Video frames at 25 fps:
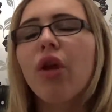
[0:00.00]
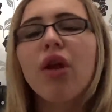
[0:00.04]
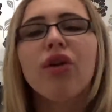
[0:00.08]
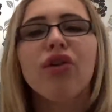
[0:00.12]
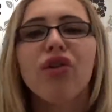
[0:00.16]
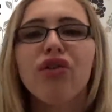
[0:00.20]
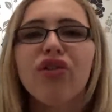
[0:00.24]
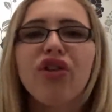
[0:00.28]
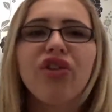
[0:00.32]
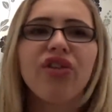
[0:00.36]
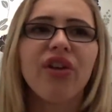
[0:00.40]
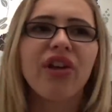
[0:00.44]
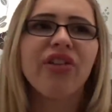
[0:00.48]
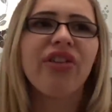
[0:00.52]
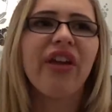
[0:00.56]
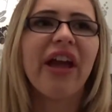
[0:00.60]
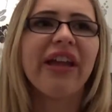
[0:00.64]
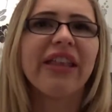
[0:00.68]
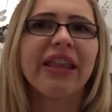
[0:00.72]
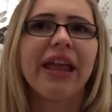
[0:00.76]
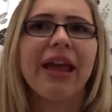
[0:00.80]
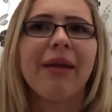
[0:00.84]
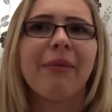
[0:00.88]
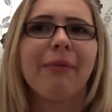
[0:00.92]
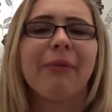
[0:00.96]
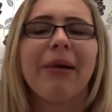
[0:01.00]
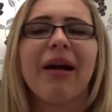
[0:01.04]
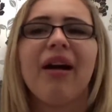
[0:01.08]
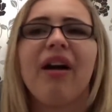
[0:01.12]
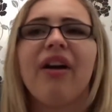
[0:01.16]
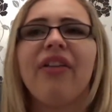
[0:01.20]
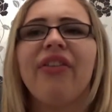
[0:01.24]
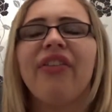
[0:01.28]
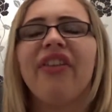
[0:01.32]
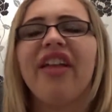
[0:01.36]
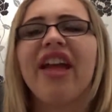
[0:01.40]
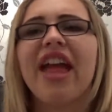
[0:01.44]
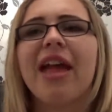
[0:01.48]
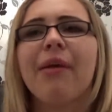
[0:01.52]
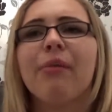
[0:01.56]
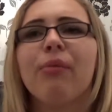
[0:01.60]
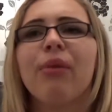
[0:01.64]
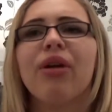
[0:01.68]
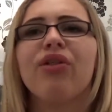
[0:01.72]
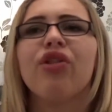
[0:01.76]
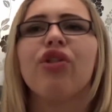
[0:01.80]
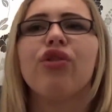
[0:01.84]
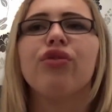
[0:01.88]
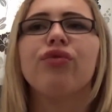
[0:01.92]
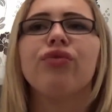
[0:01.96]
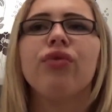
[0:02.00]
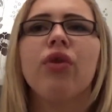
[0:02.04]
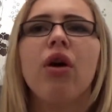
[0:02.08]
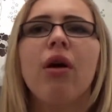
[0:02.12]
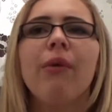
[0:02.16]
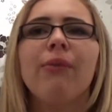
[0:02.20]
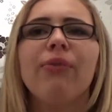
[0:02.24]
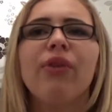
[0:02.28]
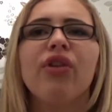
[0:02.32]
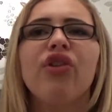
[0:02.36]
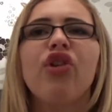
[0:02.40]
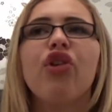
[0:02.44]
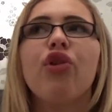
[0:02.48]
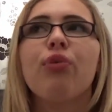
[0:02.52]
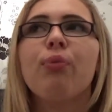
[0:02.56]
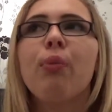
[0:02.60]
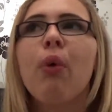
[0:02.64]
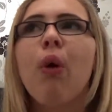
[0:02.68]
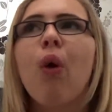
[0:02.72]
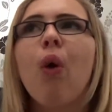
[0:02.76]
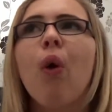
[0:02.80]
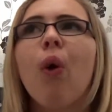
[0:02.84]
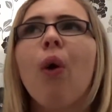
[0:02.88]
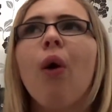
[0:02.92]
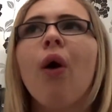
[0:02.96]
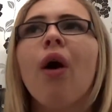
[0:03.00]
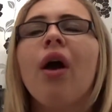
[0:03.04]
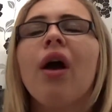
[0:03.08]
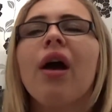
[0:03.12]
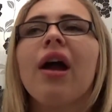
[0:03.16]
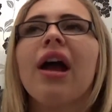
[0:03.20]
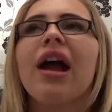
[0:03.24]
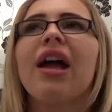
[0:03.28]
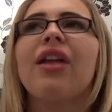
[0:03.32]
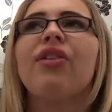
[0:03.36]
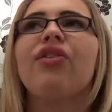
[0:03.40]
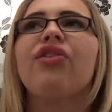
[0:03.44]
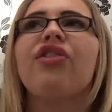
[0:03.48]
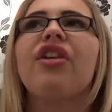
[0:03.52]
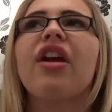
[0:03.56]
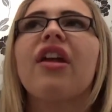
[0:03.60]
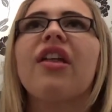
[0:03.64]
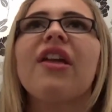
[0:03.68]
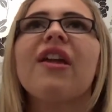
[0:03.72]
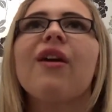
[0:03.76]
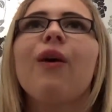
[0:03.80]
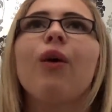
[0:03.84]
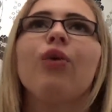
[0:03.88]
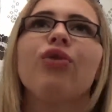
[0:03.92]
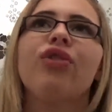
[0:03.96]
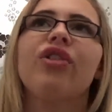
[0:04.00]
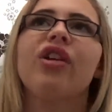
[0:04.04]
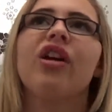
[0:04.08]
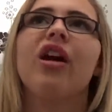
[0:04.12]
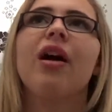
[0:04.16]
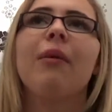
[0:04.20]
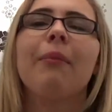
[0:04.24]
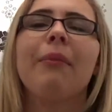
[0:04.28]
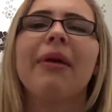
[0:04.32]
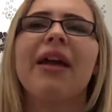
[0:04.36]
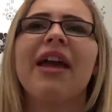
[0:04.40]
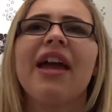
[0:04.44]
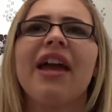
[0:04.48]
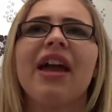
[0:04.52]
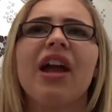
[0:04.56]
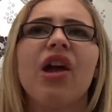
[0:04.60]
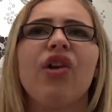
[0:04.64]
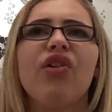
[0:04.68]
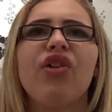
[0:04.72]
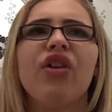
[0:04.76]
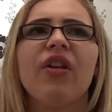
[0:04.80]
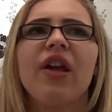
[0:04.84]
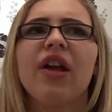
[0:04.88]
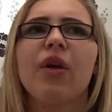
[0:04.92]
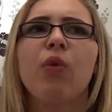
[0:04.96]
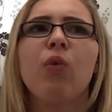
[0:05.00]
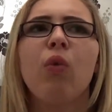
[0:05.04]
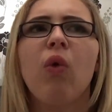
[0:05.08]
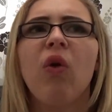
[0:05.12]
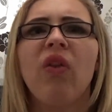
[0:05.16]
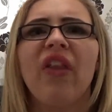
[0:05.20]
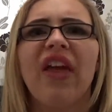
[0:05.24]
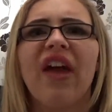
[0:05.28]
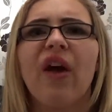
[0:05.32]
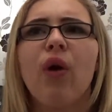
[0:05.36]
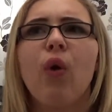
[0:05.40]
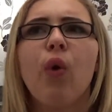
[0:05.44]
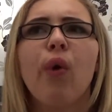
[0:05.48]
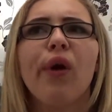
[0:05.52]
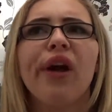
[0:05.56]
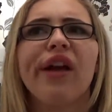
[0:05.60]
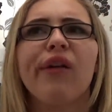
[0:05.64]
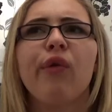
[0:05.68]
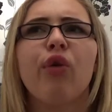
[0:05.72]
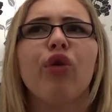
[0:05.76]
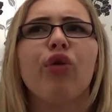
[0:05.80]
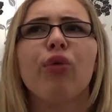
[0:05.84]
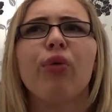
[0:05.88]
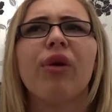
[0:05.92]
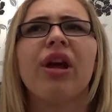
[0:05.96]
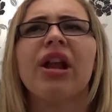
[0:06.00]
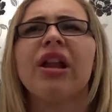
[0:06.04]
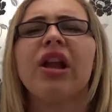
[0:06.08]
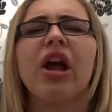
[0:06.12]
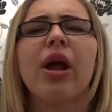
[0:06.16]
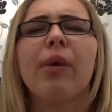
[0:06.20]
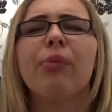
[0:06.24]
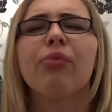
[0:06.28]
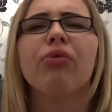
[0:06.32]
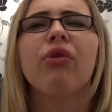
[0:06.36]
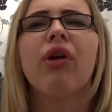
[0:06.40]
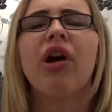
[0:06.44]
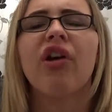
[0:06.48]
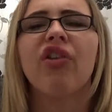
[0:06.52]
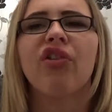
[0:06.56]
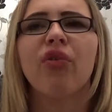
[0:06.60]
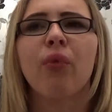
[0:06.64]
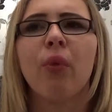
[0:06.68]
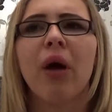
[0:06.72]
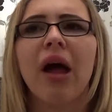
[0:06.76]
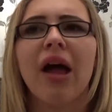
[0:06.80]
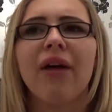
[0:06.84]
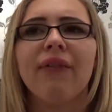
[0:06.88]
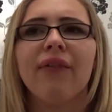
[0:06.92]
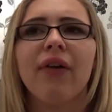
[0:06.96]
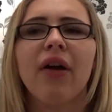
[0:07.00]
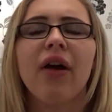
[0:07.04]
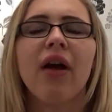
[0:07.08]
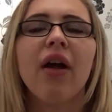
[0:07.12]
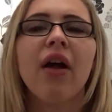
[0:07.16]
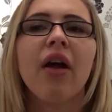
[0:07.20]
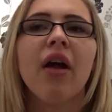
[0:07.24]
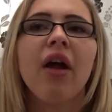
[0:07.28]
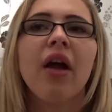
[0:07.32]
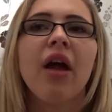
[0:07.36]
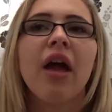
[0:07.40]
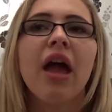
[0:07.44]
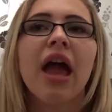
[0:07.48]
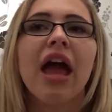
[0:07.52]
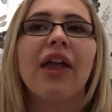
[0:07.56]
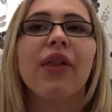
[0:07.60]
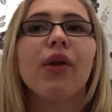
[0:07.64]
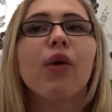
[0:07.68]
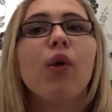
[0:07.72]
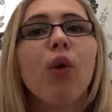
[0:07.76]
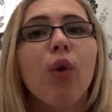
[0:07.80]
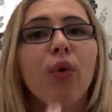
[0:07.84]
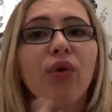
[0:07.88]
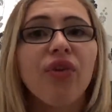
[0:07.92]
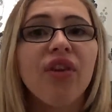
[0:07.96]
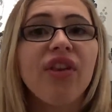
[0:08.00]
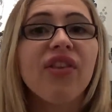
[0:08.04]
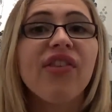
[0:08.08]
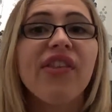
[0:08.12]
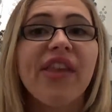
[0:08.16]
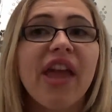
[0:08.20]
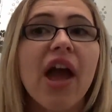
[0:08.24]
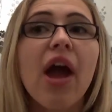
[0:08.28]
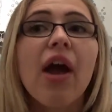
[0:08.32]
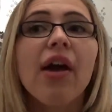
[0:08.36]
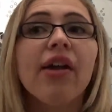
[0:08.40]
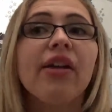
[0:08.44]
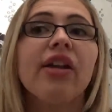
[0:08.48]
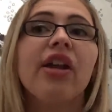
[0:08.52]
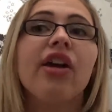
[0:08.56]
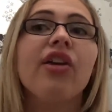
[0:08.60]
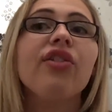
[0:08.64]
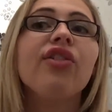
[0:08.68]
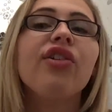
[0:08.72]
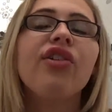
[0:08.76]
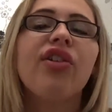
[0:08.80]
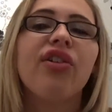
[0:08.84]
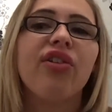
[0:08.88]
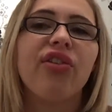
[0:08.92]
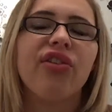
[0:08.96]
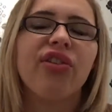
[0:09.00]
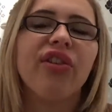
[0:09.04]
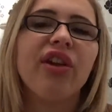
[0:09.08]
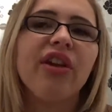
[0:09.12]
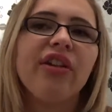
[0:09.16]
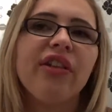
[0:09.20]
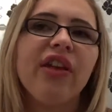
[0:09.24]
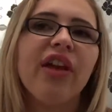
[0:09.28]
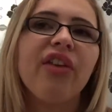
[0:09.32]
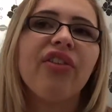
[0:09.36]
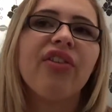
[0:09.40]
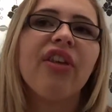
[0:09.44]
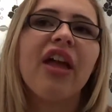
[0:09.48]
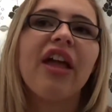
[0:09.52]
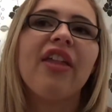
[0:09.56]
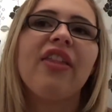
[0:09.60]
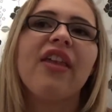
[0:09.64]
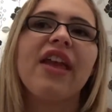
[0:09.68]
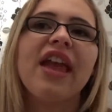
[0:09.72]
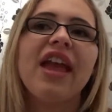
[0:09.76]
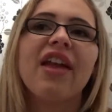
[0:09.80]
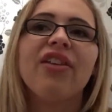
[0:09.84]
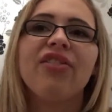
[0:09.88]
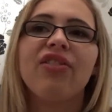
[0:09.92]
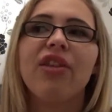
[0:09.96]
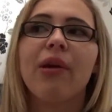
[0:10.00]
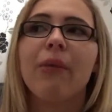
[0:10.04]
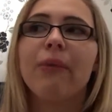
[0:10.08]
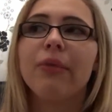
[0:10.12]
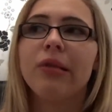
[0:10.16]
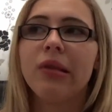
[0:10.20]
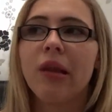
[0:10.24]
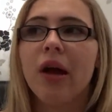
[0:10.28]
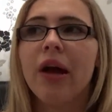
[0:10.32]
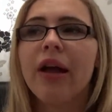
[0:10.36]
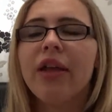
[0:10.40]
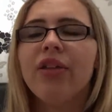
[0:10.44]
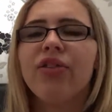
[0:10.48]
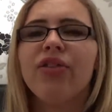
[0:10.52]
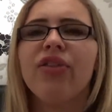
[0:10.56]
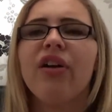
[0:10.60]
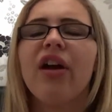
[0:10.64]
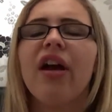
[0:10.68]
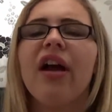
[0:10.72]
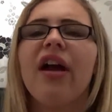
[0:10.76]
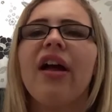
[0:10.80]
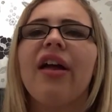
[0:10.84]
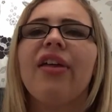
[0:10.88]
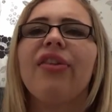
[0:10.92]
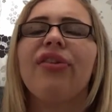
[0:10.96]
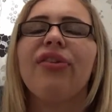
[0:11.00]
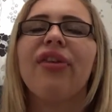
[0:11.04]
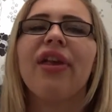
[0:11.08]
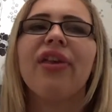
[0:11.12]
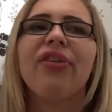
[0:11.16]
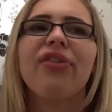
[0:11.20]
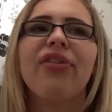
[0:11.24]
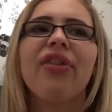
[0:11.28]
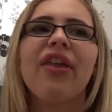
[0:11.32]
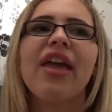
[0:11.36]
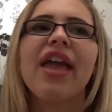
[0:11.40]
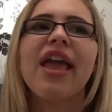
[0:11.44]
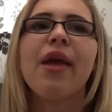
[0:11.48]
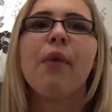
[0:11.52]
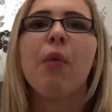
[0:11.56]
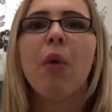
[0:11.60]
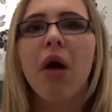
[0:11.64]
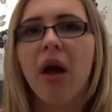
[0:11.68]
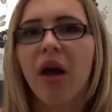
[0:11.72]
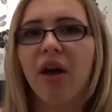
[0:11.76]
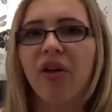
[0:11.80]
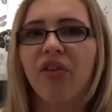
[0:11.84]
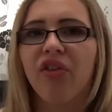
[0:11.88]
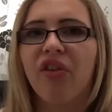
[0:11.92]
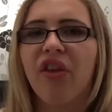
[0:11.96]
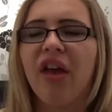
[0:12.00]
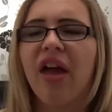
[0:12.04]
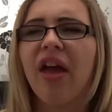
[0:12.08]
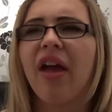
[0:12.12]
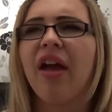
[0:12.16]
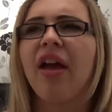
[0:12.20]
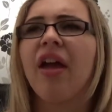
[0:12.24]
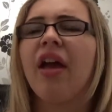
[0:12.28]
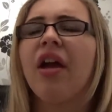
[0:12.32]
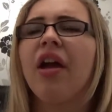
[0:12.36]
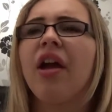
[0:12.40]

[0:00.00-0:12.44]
So she's like telling him about her name, where she's from, that she's poor, and she only got to come here because she like won it, or it was really low price or whatever. And of course he's the owner, she doesn't know this, and he ends up lying to her and says that he works here.